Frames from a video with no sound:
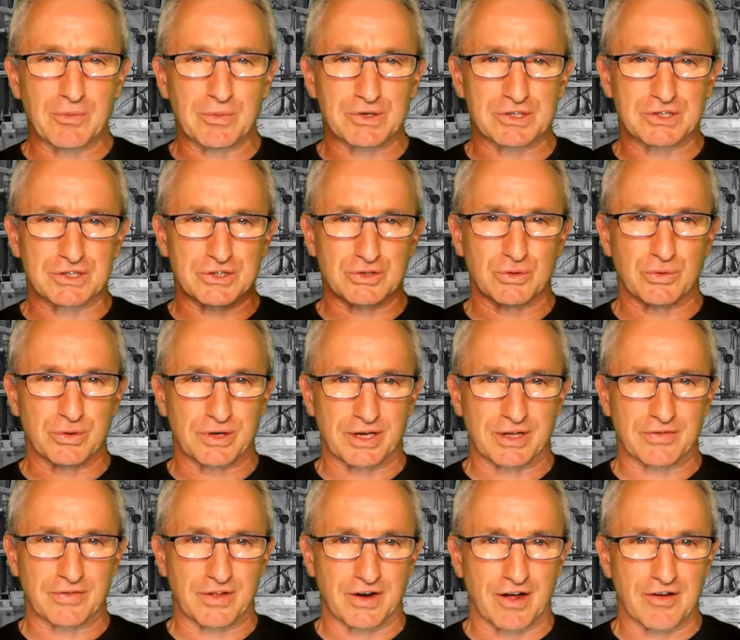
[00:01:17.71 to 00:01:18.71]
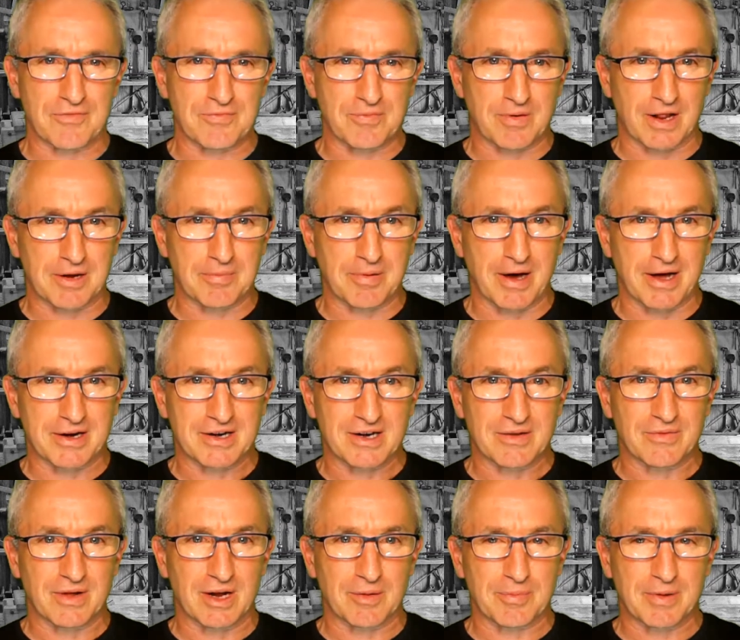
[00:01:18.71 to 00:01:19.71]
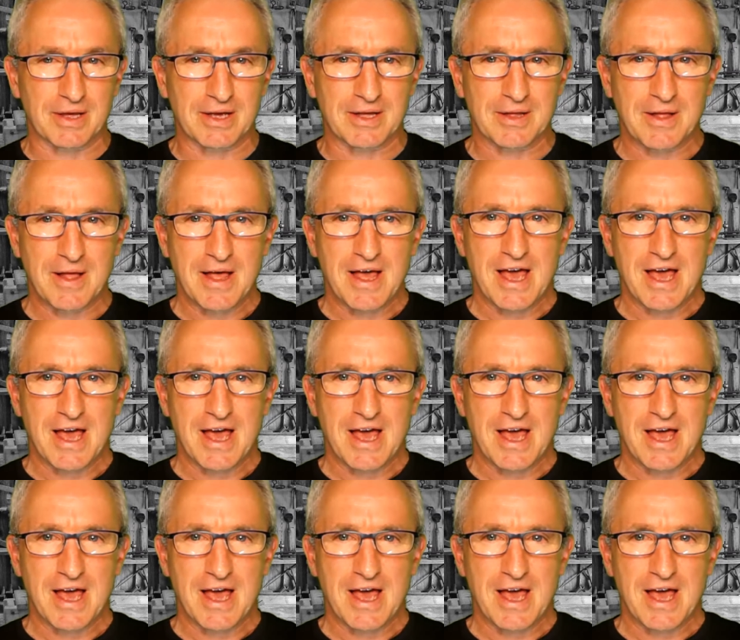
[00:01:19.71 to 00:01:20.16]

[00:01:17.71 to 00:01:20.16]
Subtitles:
which is a toolkit that I've played a part in developing.